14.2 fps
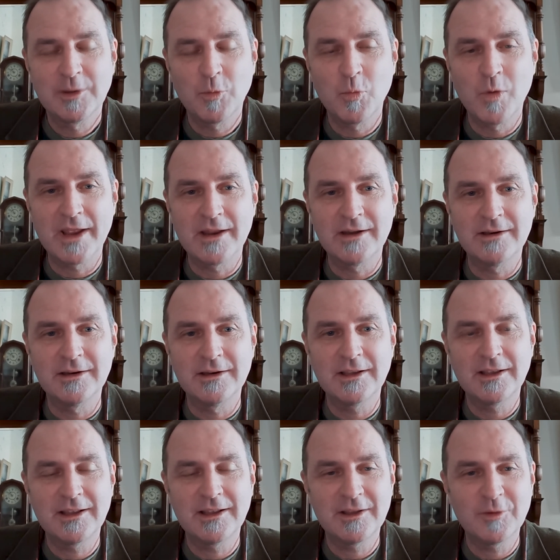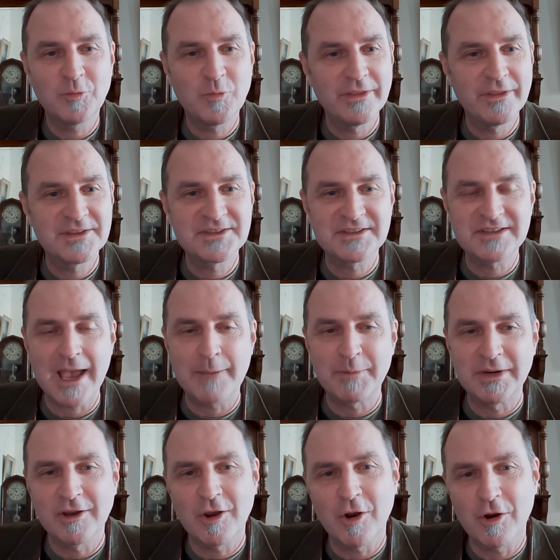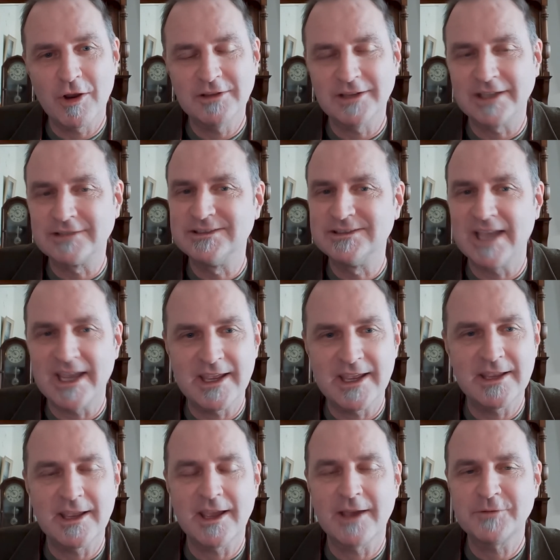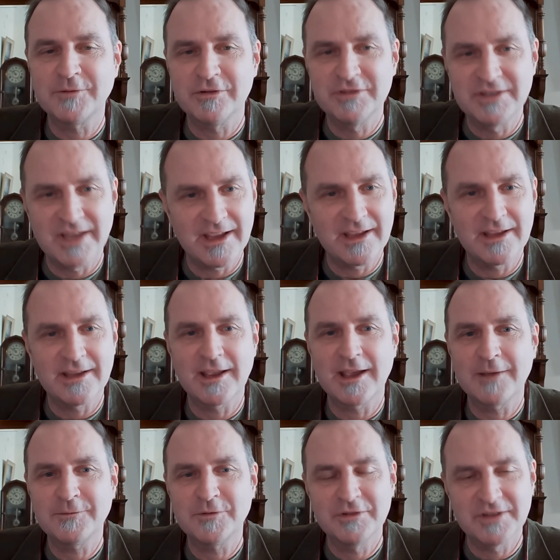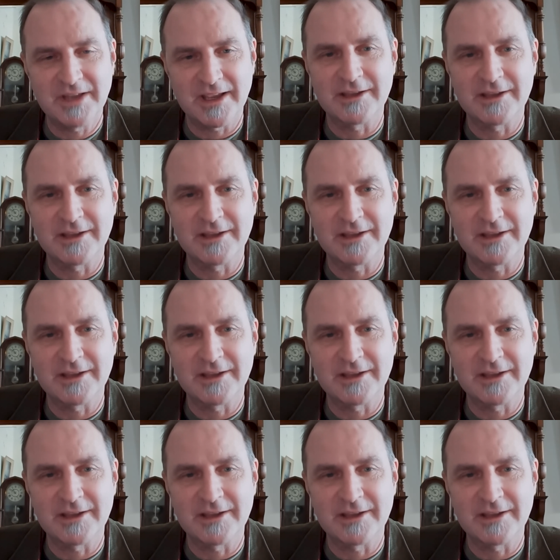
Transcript: when this is happening like day after day after day?